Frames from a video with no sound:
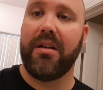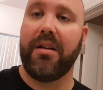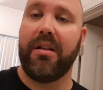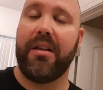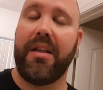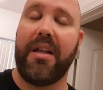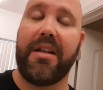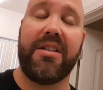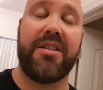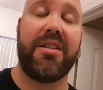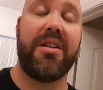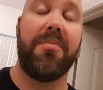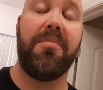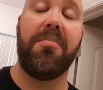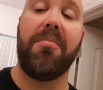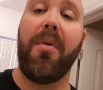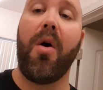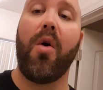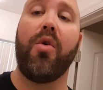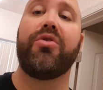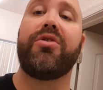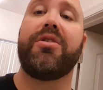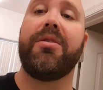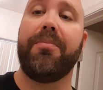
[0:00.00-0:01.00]
That is the
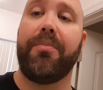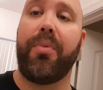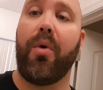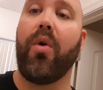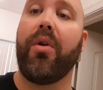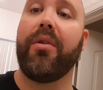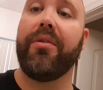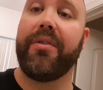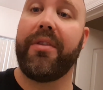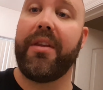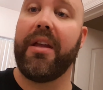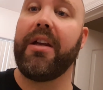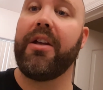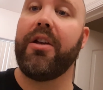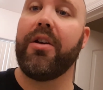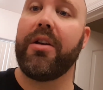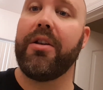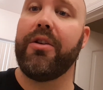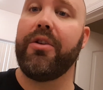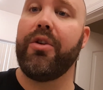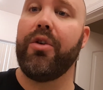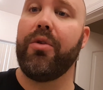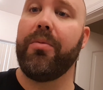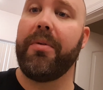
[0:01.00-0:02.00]
most important thing you
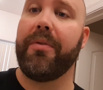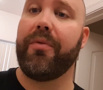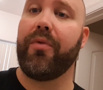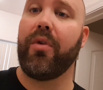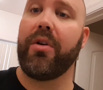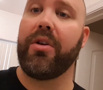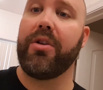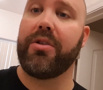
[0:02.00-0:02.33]
can do before